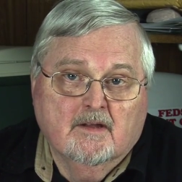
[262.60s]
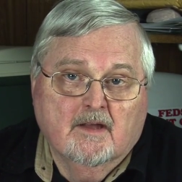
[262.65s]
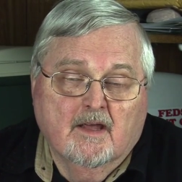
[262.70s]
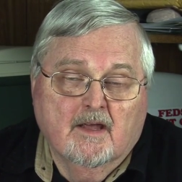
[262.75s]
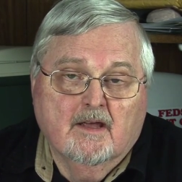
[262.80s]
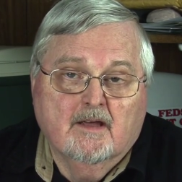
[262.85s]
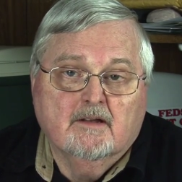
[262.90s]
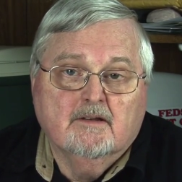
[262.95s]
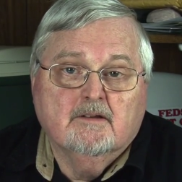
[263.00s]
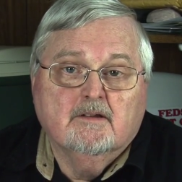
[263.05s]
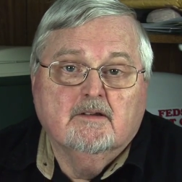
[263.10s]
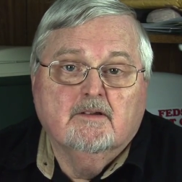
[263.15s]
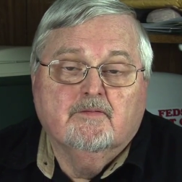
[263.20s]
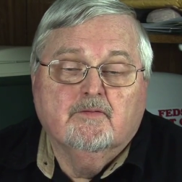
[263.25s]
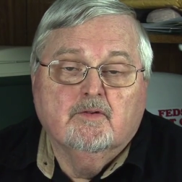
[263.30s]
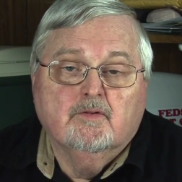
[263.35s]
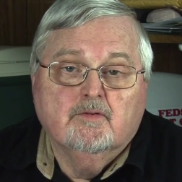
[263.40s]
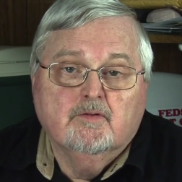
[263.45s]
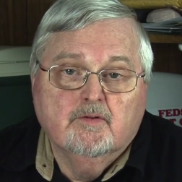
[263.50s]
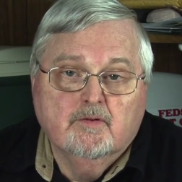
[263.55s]
And if
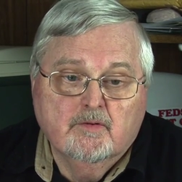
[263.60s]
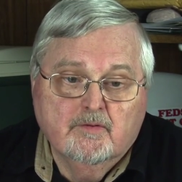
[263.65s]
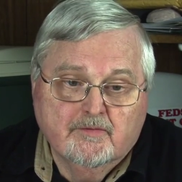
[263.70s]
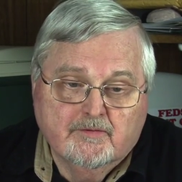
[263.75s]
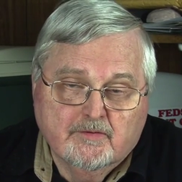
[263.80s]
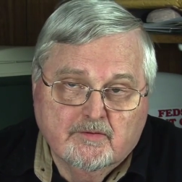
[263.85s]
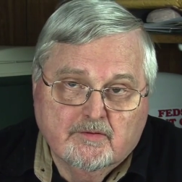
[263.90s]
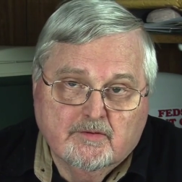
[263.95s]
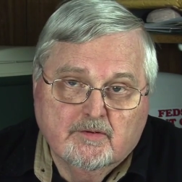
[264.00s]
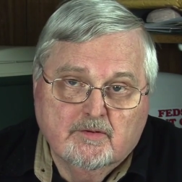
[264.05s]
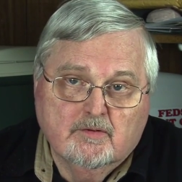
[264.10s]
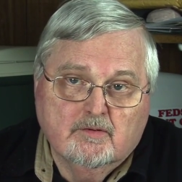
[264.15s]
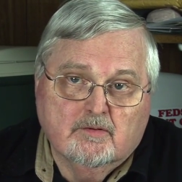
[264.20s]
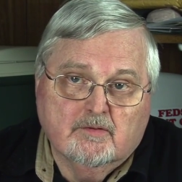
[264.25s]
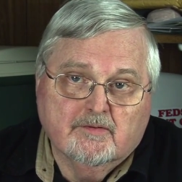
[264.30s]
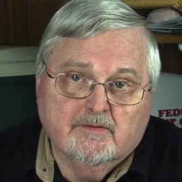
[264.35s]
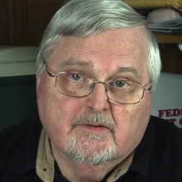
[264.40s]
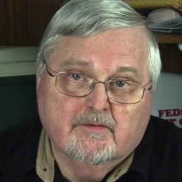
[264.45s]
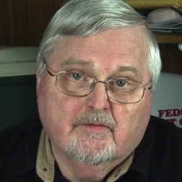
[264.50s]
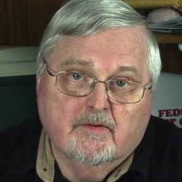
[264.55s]
you use your
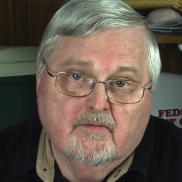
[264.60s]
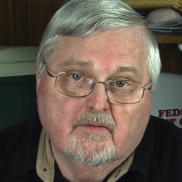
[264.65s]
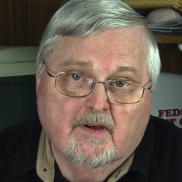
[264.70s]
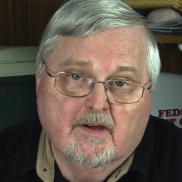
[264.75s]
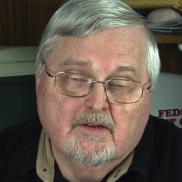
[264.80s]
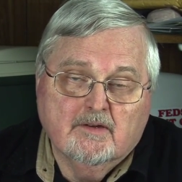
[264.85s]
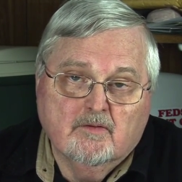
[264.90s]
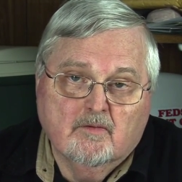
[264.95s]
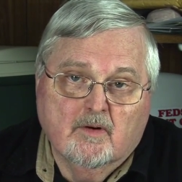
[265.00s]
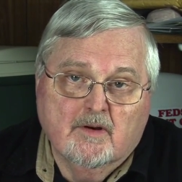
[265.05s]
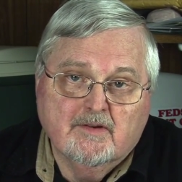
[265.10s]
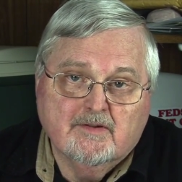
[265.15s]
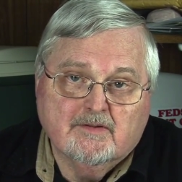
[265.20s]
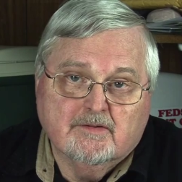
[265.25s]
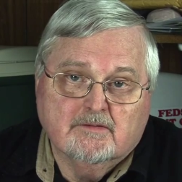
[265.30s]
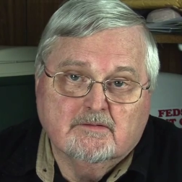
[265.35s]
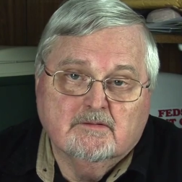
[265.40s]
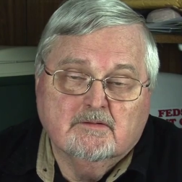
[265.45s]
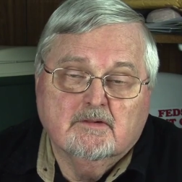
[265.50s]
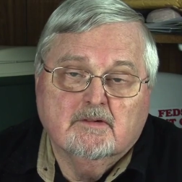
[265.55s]
tools of
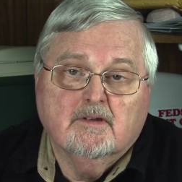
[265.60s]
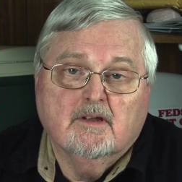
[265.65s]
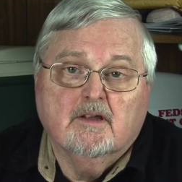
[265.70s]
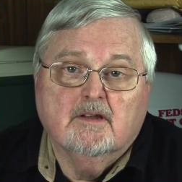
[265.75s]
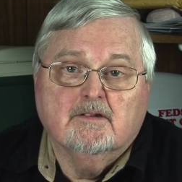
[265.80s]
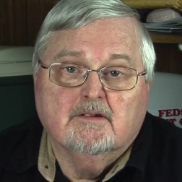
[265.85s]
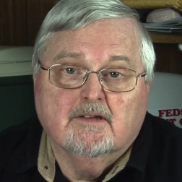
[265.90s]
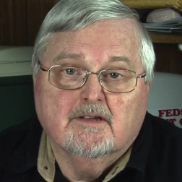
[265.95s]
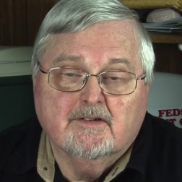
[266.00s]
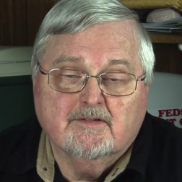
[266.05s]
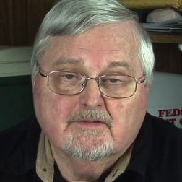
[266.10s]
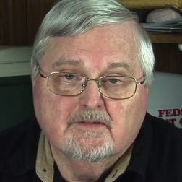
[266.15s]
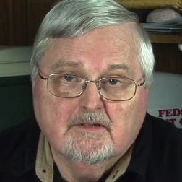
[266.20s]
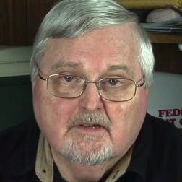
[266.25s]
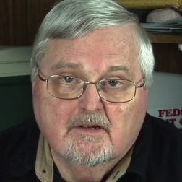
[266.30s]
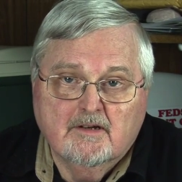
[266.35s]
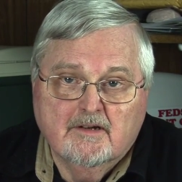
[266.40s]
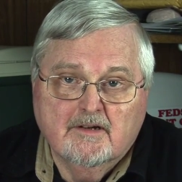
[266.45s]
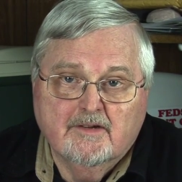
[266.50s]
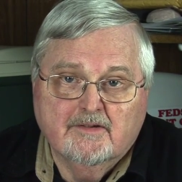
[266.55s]
evaluation and test the
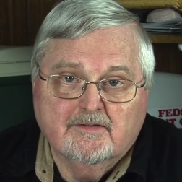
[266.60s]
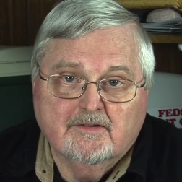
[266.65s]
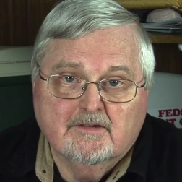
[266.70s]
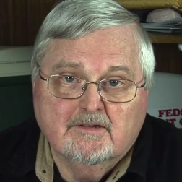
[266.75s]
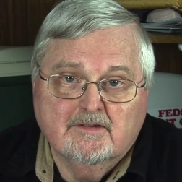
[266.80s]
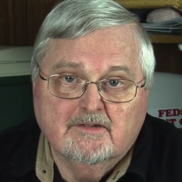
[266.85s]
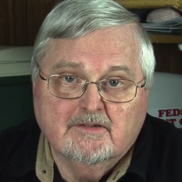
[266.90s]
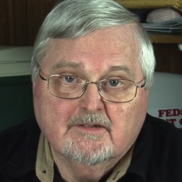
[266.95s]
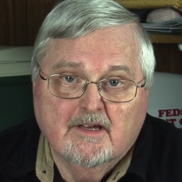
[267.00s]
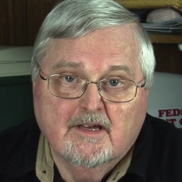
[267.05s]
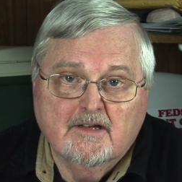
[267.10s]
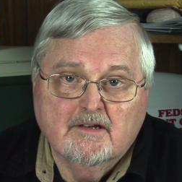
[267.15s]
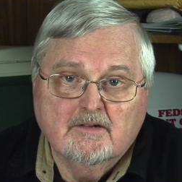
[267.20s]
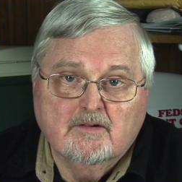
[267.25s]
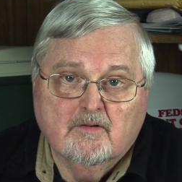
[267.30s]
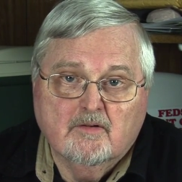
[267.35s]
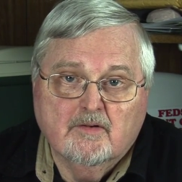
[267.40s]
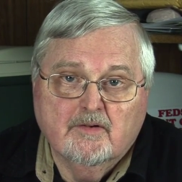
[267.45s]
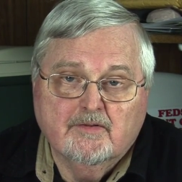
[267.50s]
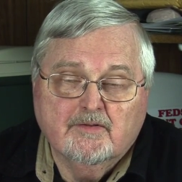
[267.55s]
clarinets in these
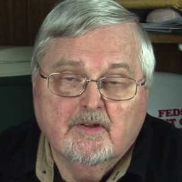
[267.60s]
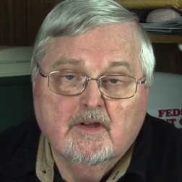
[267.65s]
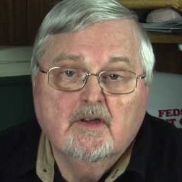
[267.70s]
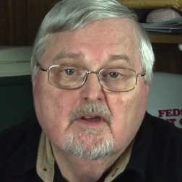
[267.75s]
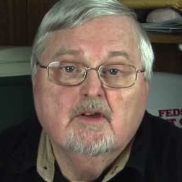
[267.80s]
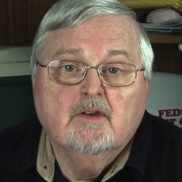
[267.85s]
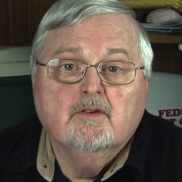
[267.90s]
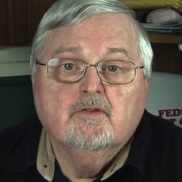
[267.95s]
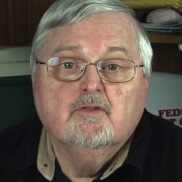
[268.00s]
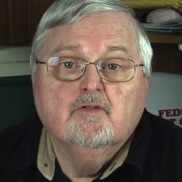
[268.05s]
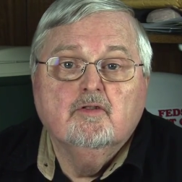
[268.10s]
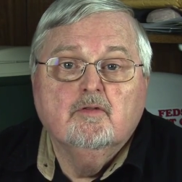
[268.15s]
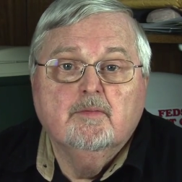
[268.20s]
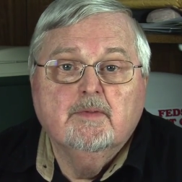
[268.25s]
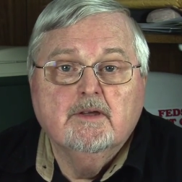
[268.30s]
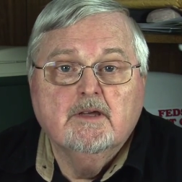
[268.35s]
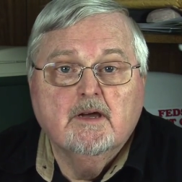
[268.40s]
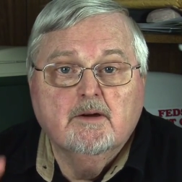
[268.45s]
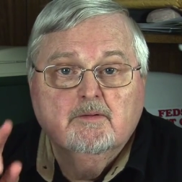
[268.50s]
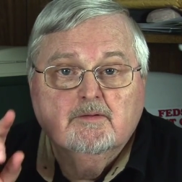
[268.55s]
categories, you'll
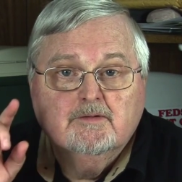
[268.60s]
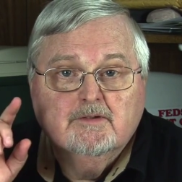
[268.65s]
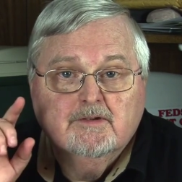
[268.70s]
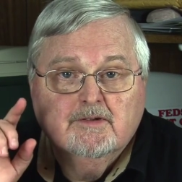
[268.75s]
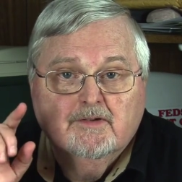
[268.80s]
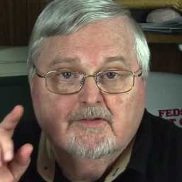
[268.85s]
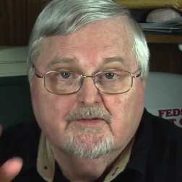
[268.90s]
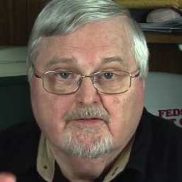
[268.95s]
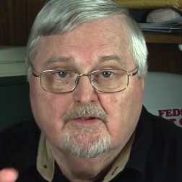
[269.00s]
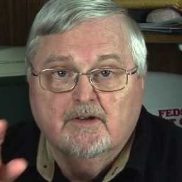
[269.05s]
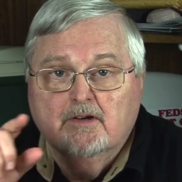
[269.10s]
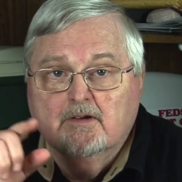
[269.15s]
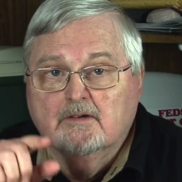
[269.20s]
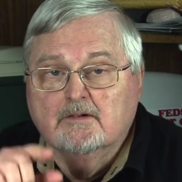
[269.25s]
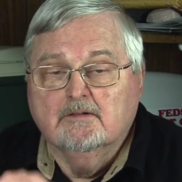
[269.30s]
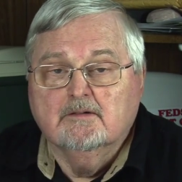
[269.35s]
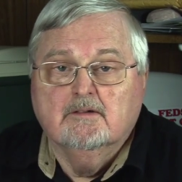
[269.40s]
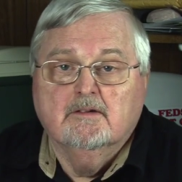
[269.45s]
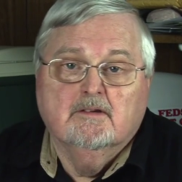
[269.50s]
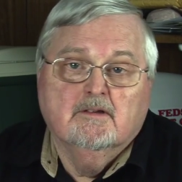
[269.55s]
be able to
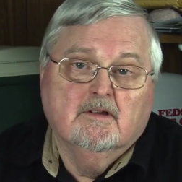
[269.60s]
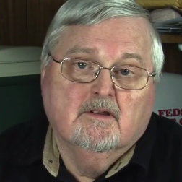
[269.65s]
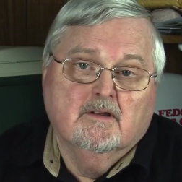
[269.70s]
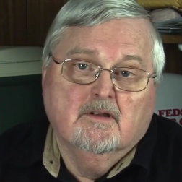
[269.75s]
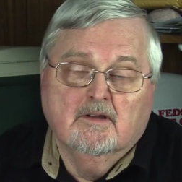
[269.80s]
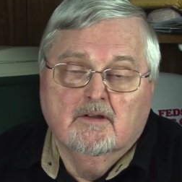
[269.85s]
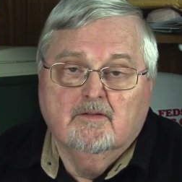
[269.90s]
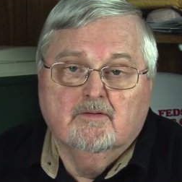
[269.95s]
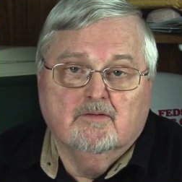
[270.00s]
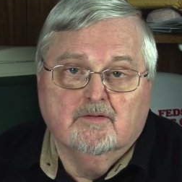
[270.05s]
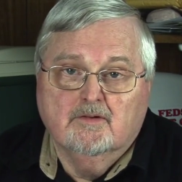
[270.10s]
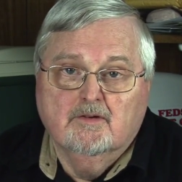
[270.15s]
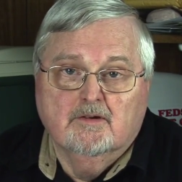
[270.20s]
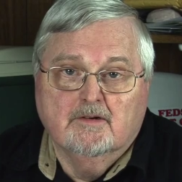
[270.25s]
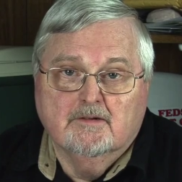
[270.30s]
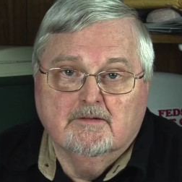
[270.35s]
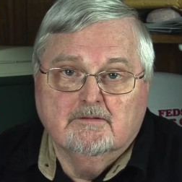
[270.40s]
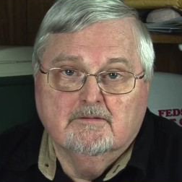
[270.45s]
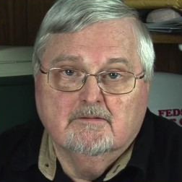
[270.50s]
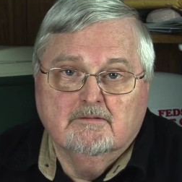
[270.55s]
discern the
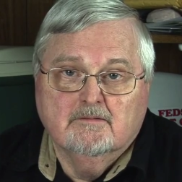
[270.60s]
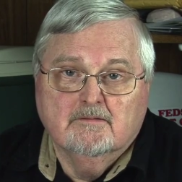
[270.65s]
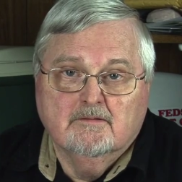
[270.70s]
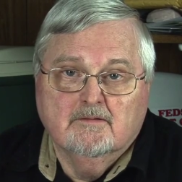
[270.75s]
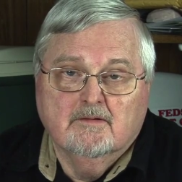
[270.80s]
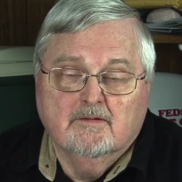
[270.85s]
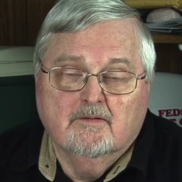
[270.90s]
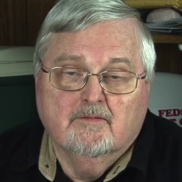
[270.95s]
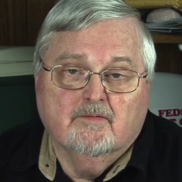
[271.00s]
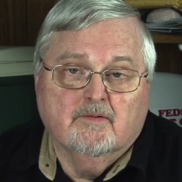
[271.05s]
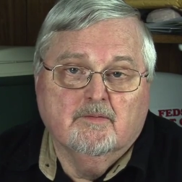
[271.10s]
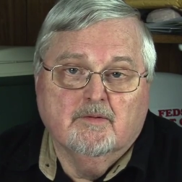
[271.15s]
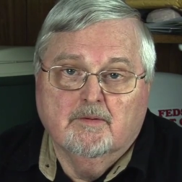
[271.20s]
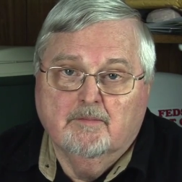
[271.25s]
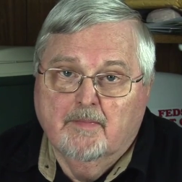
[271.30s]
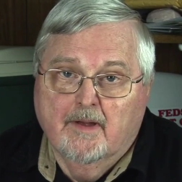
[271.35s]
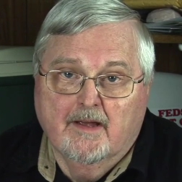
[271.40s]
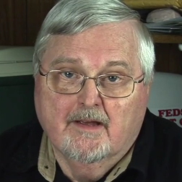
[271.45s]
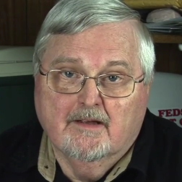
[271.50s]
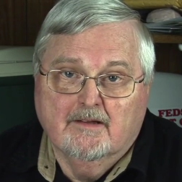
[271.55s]
good from the
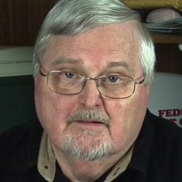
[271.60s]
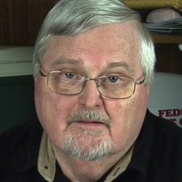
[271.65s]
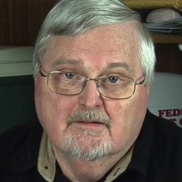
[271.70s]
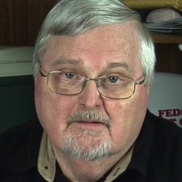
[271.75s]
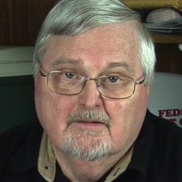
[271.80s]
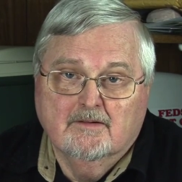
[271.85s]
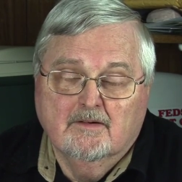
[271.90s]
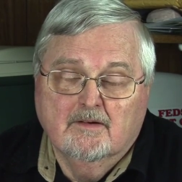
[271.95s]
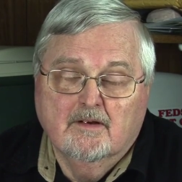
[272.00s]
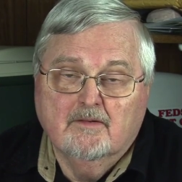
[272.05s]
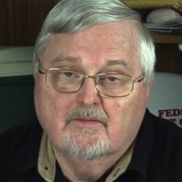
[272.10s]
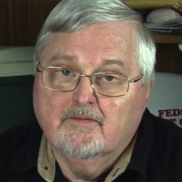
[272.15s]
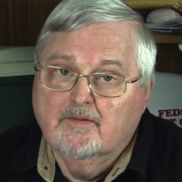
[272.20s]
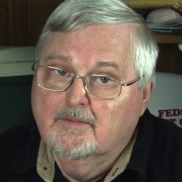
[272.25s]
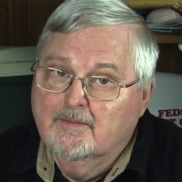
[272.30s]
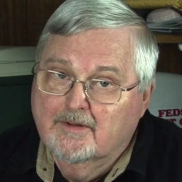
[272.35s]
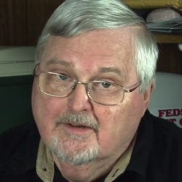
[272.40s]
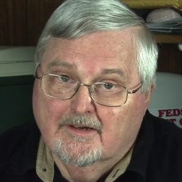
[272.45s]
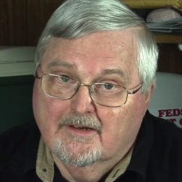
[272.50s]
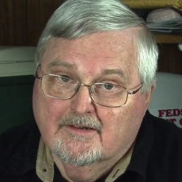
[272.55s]
bad,
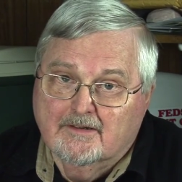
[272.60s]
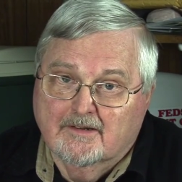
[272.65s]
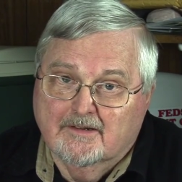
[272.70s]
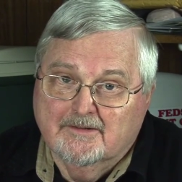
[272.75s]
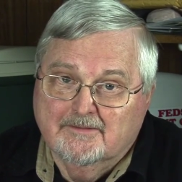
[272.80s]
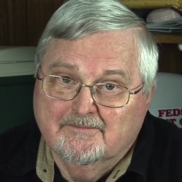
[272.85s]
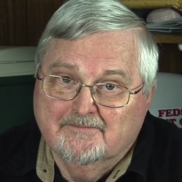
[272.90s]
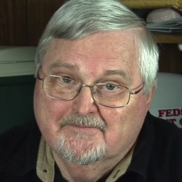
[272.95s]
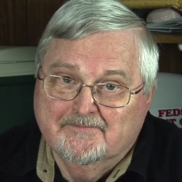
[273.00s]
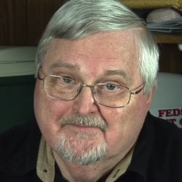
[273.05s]
from the ugly.